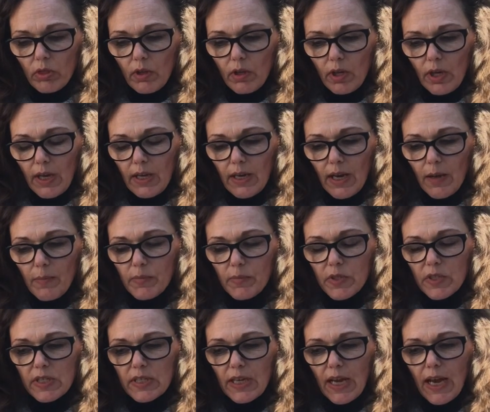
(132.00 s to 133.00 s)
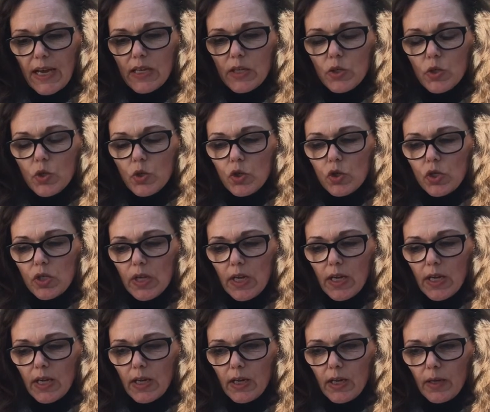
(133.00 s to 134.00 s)
and I'm just guided to
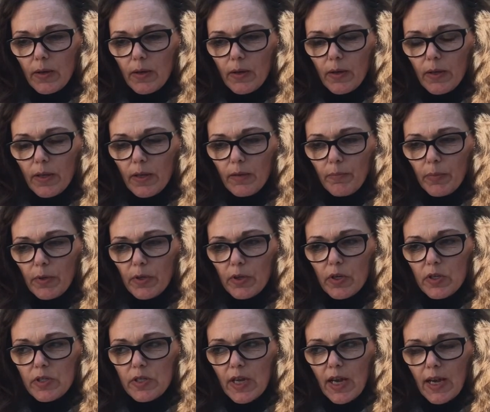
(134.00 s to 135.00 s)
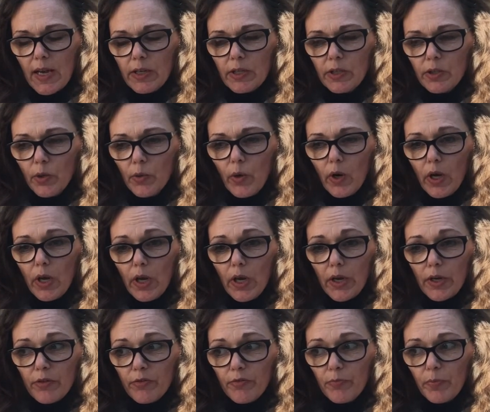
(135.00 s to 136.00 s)
say, because I know a
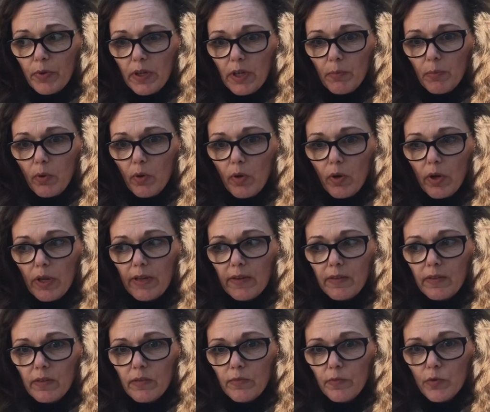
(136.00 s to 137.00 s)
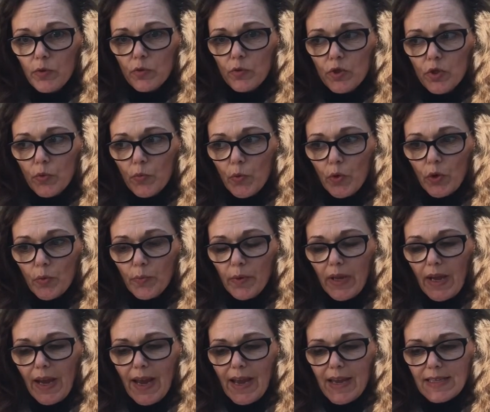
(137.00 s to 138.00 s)
lot of people in the future will
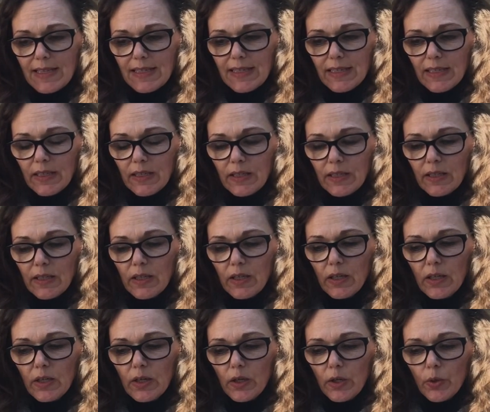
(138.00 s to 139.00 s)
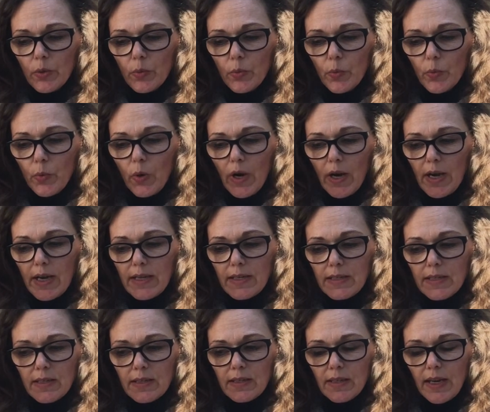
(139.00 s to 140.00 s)
be asking, why
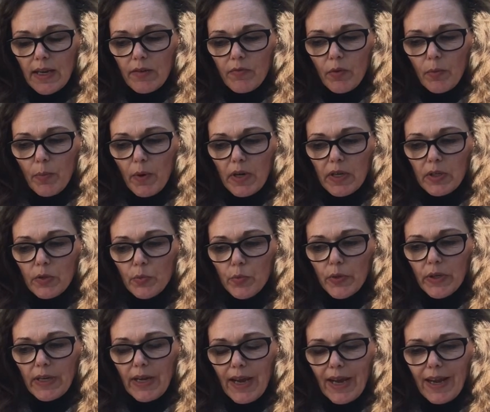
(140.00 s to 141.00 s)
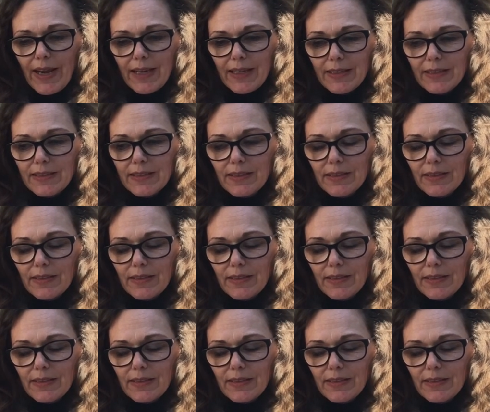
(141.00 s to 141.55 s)
didn't everybody react